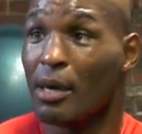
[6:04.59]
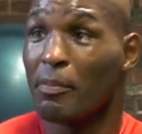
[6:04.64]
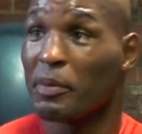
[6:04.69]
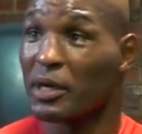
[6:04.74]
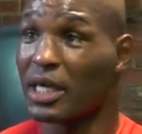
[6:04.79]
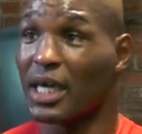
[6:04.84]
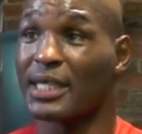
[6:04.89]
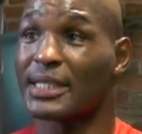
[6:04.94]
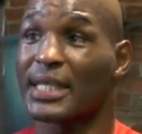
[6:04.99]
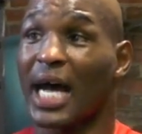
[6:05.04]

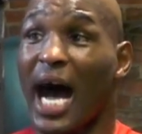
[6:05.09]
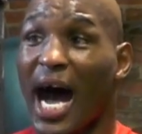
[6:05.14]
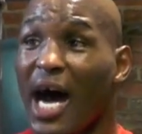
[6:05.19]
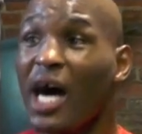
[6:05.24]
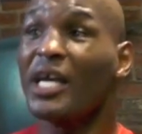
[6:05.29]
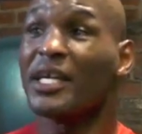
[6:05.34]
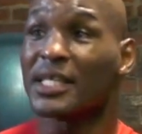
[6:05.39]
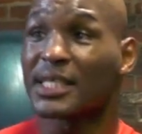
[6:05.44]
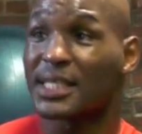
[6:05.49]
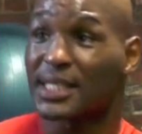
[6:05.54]
Because
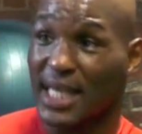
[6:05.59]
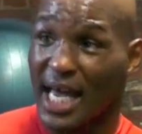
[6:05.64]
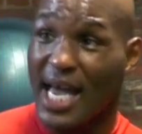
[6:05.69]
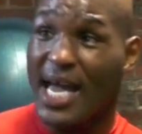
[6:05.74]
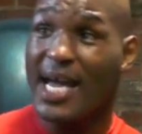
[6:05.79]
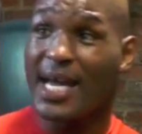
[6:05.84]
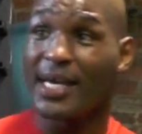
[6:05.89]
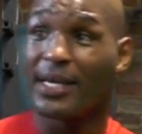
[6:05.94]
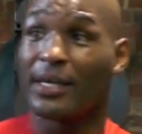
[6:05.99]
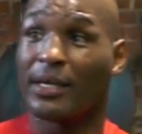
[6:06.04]
I
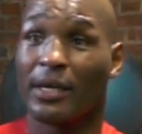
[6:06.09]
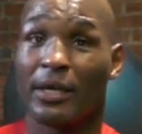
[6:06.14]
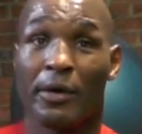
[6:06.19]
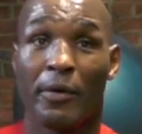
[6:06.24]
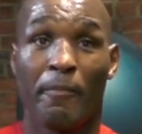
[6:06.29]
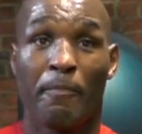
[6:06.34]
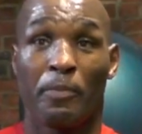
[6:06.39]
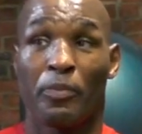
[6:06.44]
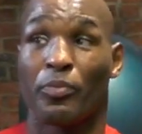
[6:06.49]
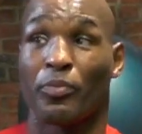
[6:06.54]
understand
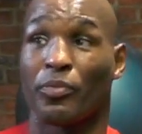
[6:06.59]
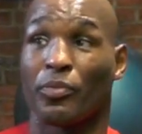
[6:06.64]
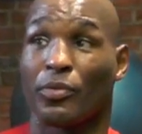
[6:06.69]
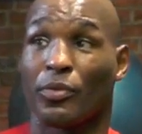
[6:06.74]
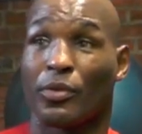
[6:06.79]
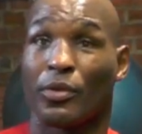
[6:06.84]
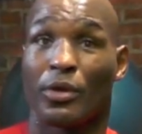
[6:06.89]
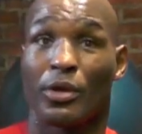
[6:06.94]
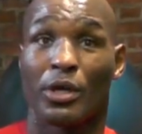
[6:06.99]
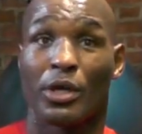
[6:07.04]

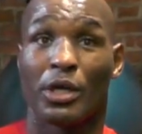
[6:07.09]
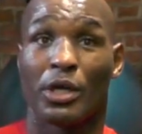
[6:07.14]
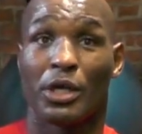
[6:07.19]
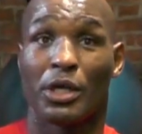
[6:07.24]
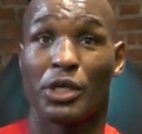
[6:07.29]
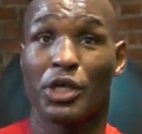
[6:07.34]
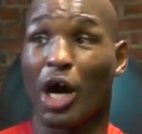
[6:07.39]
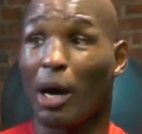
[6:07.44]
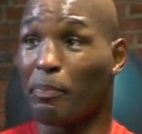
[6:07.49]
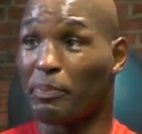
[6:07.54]

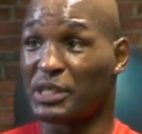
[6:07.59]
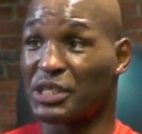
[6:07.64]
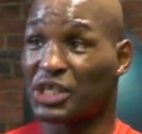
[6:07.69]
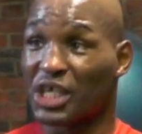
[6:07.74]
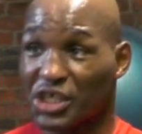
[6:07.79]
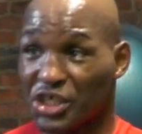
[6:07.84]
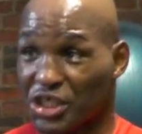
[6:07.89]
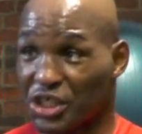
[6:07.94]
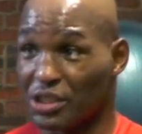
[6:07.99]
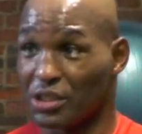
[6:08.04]
your
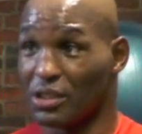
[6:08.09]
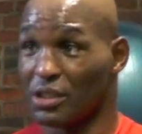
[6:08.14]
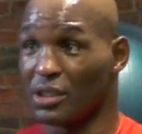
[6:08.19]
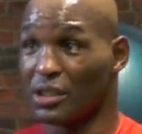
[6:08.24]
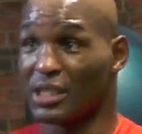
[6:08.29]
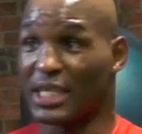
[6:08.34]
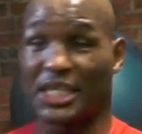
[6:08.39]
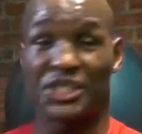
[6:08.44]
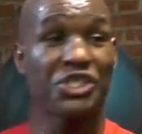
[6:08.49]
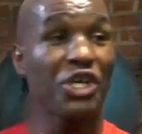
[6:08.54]
position
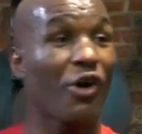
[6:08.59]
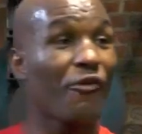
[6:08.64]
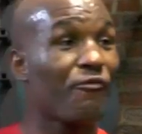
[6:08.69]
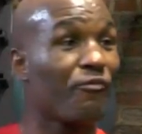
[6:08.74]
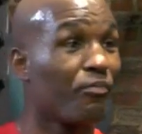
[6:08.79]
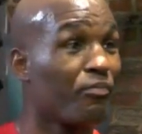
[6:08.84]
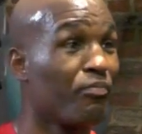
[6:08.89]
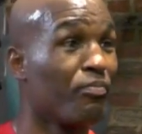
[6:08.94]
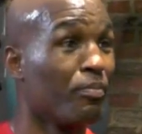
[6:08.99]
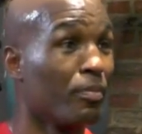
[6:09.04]
that you're
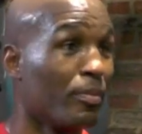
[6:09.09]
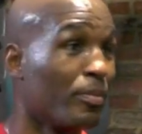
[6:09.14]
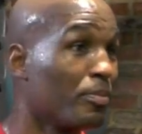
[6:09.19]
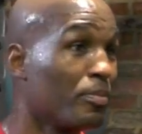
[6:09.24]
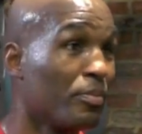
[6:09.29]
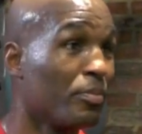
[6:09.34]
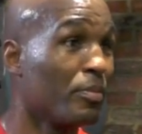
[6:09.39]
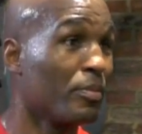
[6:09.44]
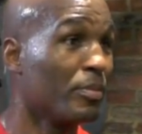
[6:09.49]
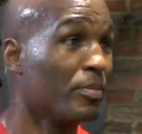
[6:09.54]

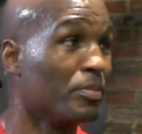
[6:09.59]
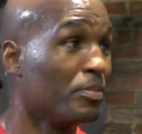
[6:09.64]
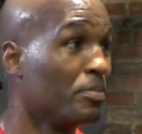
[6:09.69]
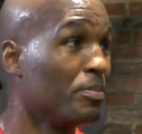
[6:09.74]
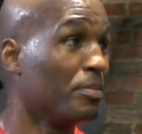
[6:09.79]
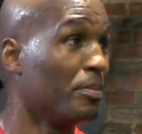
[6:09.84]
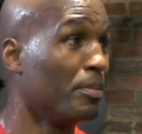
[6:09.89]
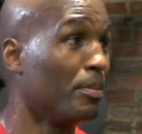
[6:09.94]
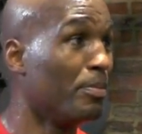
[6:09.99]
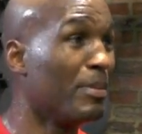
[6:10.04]

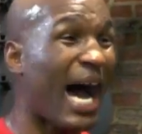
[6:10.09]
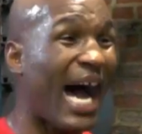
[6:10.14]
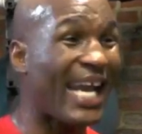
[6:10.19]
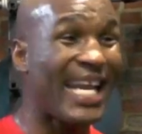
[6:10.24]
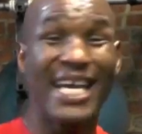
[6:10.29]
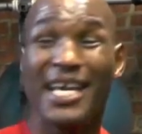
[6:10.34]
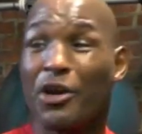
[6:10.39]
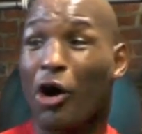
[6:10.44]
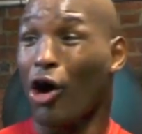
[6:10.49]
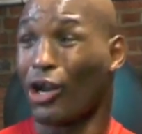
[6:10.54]
not
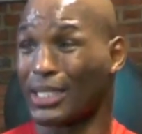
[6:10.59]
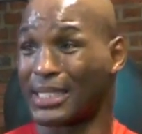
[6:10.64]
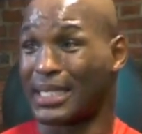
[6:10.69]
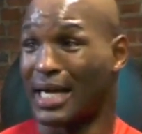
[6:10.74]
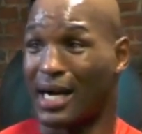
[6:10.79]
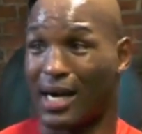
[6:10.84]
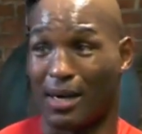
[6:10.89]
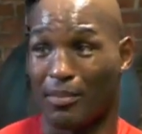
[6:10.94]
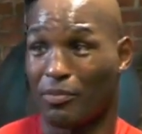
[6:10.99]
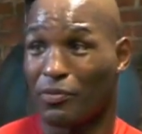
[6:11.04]
in all the
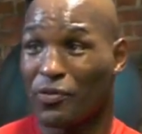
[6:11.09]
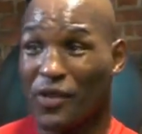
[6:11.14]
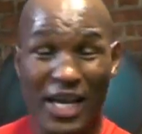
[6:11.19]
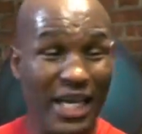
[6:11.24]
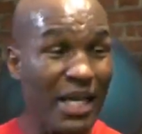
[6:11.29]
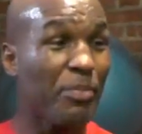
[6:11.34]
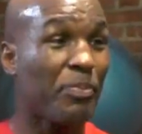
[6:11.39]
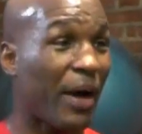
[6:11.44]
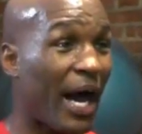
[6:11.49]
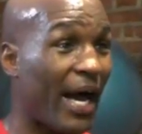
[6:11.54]
time.
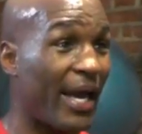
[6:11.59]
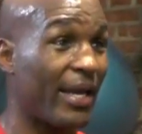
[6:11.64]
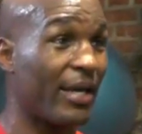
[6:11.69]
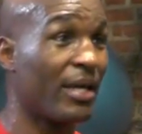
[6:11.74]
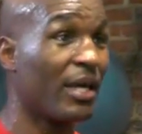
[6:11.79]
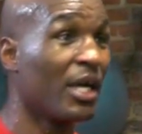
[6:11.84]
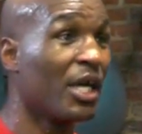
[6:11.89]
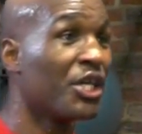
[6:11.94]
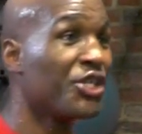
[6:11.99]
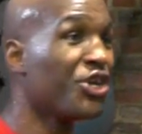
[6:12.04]
Think about
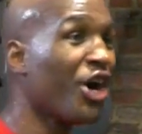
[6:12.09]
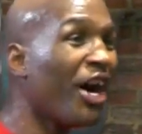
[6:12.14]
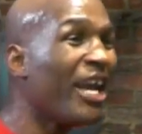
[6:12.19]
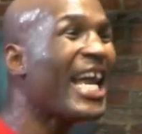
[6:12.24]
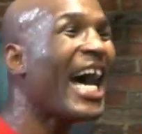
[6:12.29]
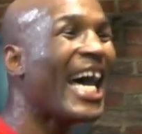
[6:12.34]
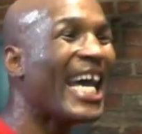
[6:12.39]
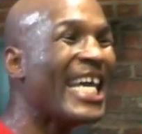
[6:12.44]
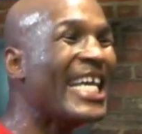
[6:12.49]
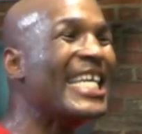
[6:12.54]
it. You're
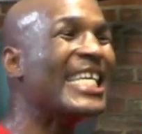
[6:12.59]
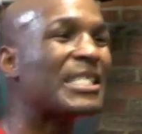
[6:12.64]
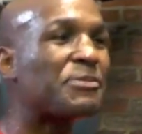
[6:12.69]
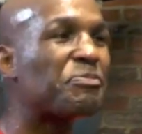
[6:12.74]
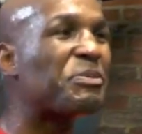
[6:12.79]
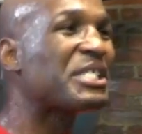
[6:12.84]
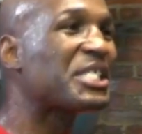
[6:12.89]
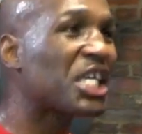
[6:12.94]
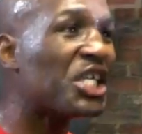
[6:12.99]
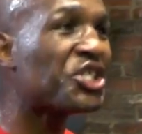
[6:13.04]
not in this
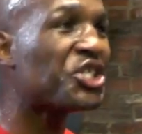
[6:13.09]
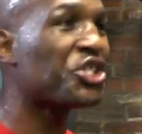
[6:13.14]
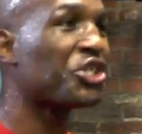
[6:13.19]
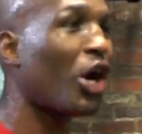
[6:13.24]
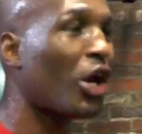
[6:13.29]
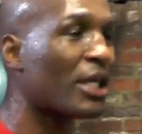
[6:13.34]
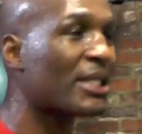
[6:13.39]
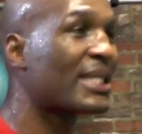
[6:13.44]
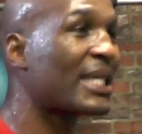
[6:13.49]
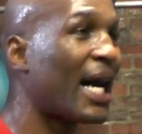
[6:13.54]
position
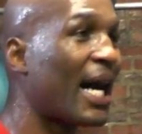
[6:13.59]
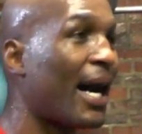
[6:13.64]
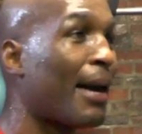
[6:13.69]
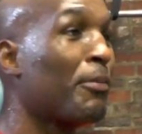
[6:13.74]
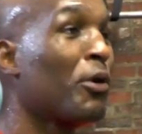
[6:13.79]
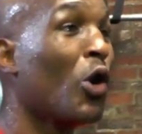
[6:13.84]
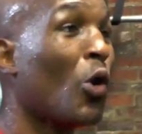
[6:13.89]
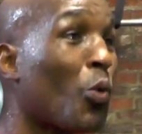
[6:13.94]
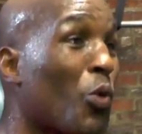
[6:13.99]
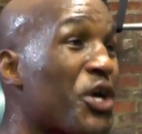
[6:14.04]
all the time
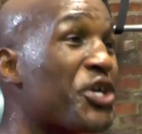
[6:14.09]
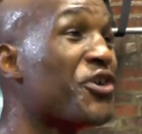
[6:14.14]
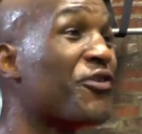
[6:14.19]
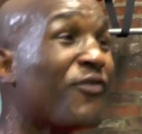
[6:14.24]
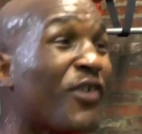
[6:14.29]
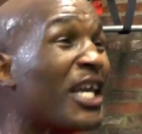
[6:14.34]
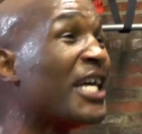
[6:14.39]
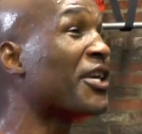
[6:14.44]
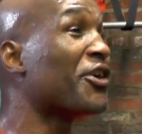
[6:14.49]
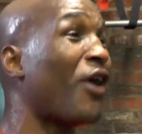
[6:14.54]
where you
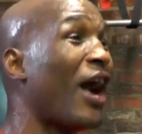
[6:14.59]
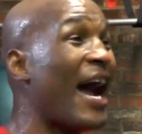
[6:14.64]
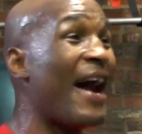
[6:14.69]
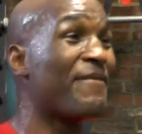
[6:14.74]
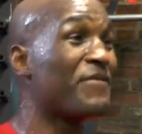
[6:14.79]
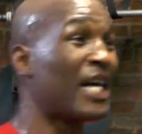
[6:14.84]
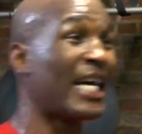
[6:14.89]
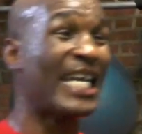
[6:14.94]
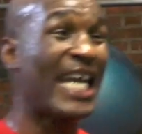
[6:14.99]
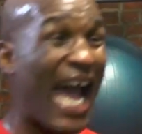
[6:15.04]
really don't
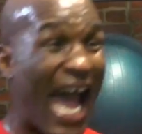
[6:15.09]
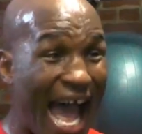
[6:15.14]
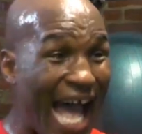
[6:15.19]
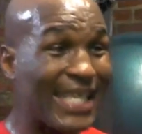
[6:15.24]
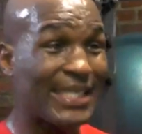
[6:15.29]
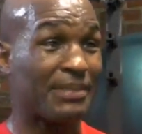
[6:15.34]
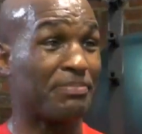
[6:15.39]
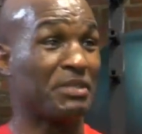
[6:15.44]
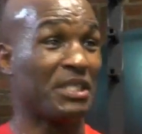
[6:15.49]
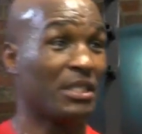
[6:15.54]
have nothing to
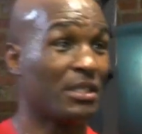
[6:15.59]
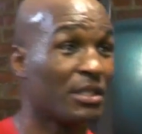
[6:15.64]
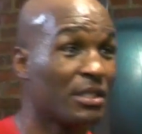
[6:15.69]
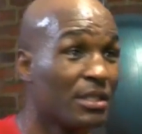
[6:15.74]
ask me.